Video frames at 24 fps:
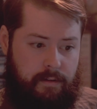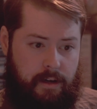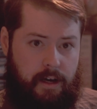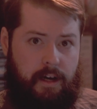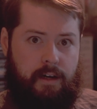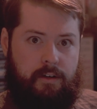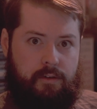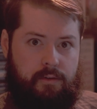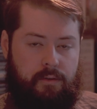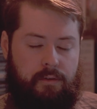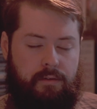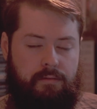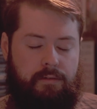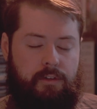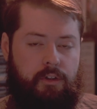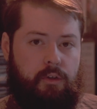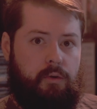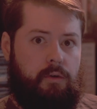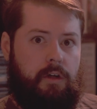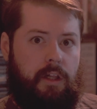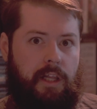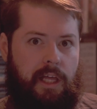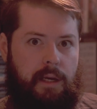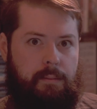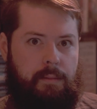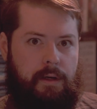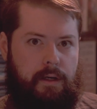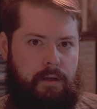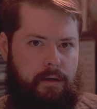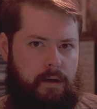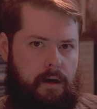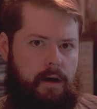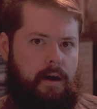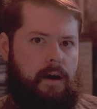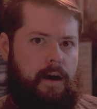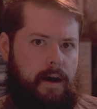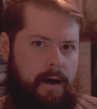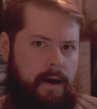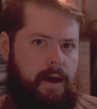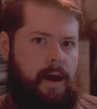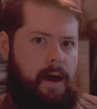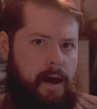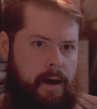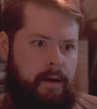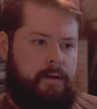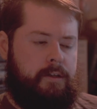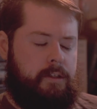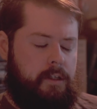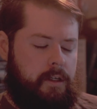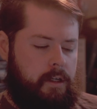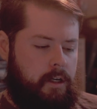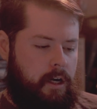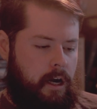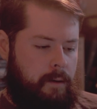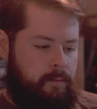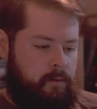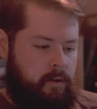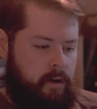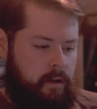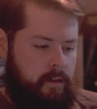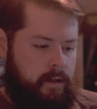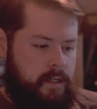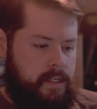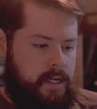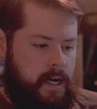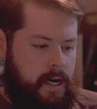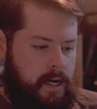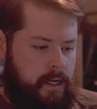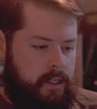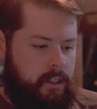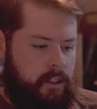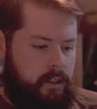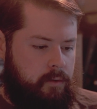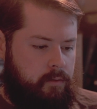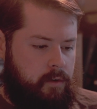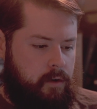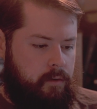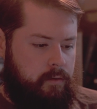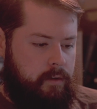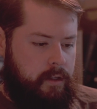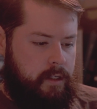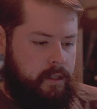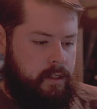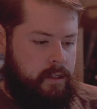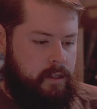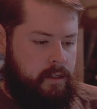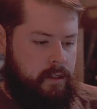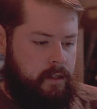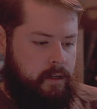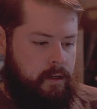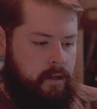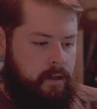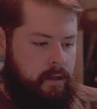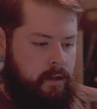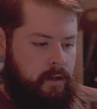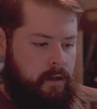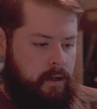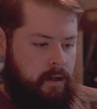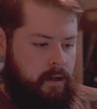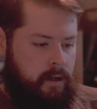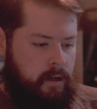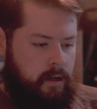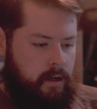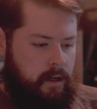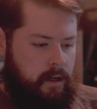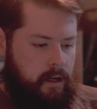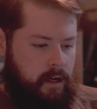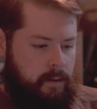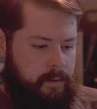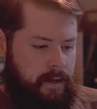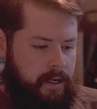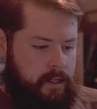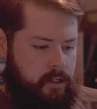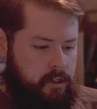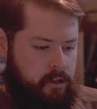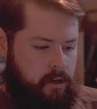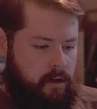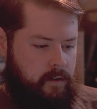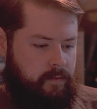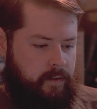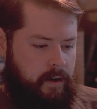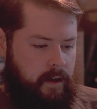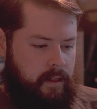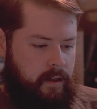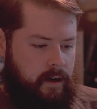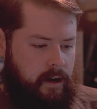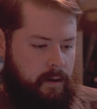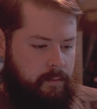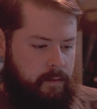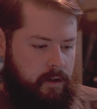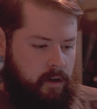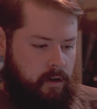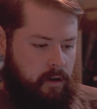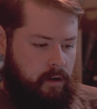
the actual you claiming, yeah, I actually copyrighted this. I actually wrote this. I certify that I'm the